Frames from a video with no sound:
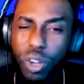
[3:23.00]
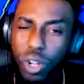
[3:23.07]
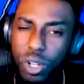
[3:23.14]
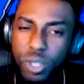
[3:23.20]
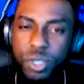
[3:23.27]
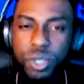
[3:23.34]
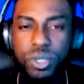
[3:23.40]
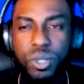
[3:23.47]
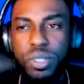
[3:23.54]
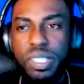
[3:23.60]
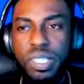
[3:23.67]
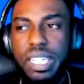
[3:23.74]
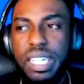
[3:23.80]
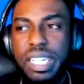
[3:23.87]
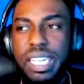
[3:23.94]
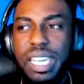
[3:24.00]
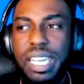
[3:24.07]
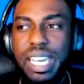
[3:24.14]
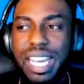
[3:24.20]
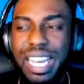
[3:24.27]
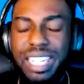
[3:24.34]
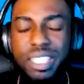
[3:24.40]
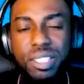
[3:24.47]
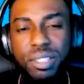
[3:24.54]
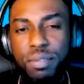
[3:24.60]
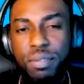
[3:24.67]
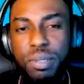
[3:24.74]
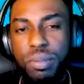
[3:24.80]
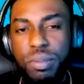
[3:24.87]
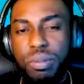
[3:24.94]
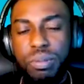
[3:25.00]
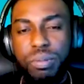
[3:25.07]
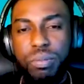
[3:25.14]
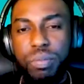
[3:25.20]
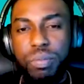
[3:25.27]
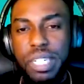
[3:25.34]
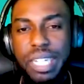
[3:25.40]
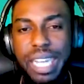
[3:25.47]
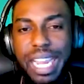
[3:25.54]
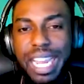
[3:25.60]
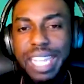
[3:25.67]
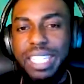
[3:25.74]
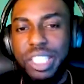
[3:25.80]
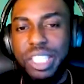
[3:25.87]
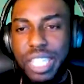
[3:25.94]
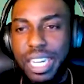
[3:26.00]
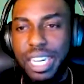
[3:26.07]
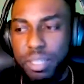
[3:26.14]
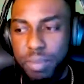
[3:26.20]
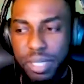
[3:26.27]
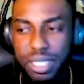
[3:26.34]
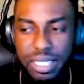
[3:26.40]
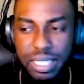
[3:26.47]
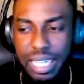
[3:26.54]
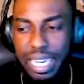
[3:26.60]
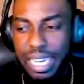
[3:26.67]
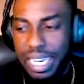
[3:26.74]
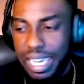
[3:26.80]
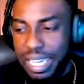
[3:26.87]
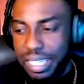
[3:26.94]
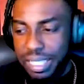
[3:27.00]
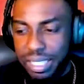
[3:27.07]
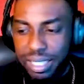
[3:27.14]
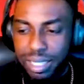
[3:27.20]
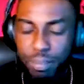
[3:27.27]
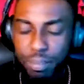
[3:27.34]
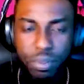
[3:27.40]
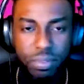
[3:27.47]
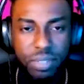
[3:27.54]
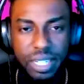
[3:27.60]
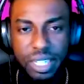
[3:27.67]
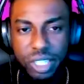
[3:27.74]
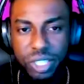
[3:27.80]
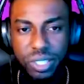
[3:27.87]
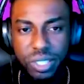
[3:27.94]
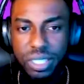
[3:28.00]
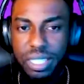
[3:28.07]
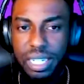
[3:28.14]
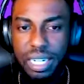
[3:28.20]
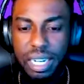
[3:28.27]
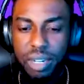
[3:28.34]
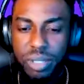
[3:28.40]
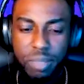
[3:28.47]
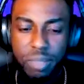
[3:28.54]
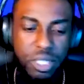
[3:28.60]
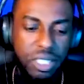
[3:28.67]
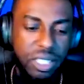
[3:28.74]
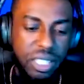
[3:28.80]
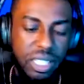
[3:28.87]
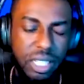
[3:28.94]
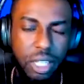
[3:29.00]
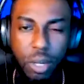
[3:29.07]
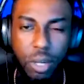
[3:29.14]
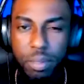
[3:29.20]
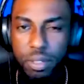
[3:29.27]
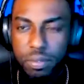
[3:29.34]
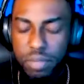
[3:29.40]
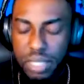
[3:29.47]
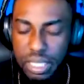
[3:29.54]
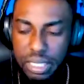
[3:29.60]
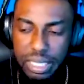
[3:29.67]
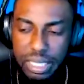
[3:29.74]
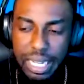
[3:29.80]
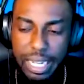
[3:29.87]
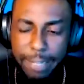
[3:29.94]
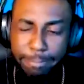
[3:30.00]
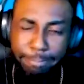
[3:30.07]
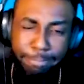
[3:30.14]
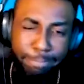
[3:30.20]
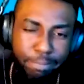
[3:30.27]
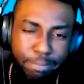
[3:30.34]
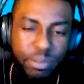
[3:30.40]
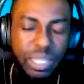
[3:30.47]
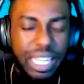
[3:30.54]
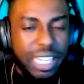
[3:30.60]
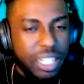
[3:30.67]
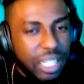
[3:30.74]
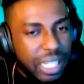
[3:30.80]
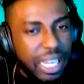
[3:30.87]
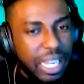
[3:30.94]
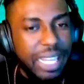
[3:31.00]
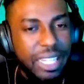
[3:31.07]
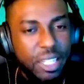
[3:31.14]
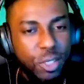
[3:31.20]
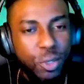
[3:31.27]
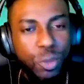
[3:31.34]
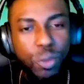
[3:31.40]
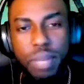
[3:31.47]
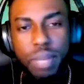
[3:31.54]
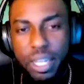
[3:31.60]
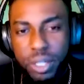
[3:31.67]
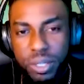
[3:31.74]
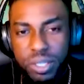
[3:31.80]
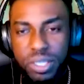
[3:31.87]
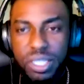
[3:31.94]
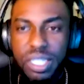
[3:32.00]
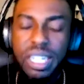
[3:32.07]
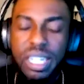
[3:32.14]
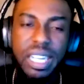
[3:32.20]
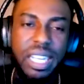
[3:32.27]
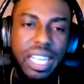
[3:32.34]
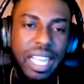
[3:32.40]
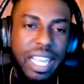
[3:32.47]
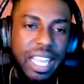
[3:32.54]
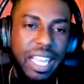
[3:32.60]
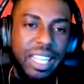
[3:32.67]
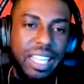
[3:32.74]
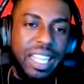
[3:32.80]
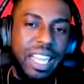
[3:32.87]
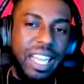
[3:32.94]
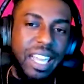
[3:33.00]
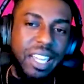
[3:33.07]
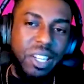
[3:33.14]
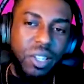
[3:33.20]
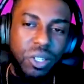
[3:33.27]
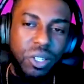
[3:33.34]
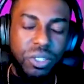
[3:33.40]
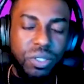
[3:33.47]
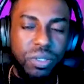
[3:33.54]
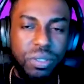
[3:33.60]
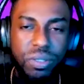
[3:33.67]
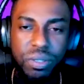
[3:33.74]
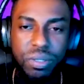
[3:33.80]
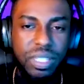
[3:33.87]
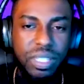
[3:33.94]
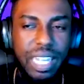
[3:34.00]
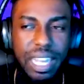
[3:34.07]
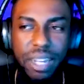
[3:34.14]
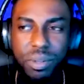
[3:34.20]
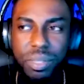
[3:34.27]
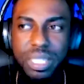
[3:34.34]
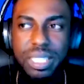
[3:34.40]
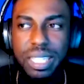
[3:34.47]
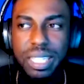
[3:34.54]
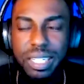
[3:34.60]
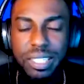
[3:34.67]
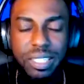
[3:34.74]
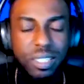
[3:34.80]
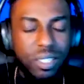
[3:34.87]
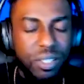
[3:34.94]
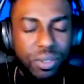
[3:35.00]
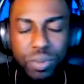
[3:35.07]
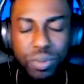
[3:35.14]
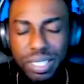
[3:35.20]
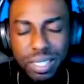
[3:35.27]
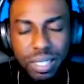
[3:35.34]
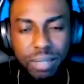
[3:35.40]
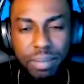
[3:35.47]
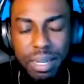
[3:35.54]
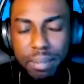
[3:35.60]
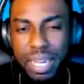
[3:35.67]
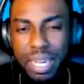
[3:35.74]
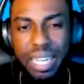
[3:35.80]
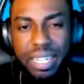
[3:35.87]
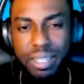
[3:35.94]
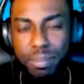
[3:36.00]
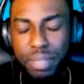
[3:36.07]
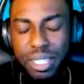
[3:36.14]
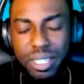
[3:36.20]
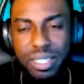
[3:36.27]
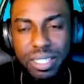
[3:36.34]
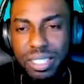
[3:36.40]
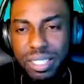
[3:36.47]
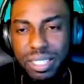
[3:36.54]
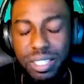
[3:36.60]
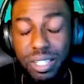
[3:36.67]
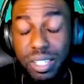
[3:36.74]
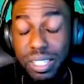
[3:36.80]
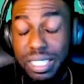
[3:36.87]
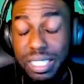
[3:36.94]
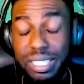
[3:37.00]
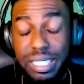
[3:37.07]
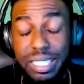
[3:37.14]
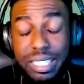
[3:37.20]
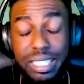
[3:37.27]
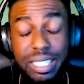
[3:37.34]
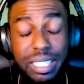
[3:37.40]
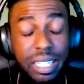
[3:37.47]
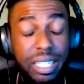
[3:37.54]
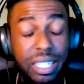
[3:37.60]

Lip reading: also I just feel re-energized because I had deep reflection and I was able to see a couple of things that I can do better. And I would say, just rested my mind because honestly,